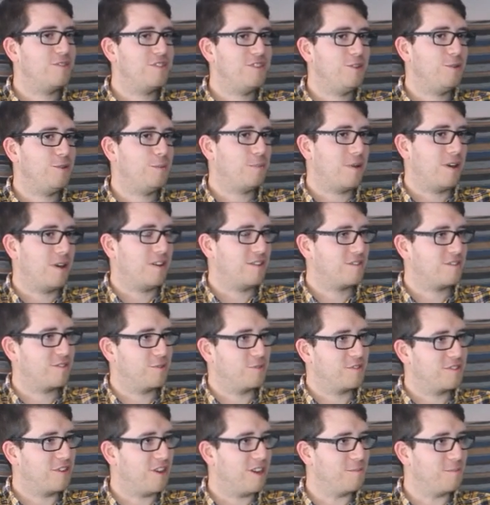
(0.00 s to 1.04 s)
do you pass
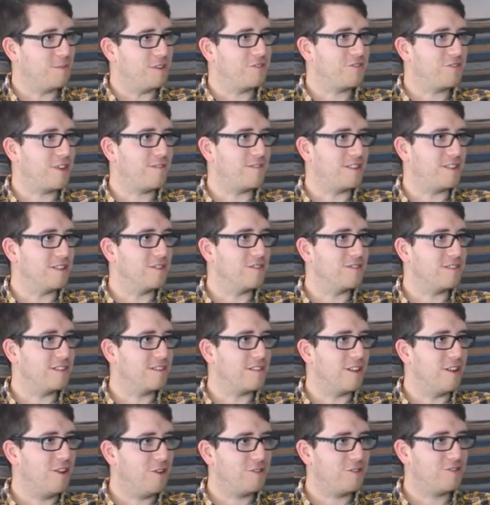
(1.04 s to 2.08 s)
your time when travelling? Because
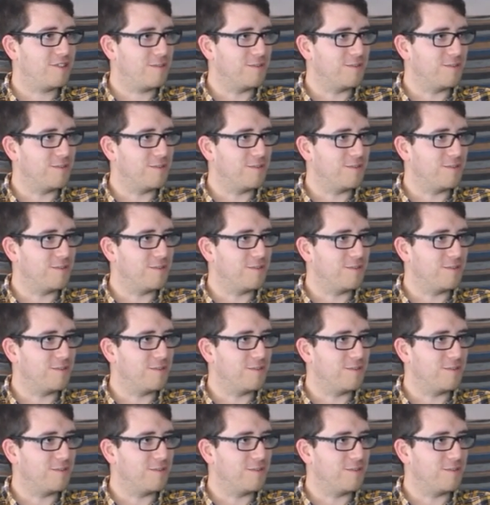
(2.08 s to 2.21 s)
there's a lot of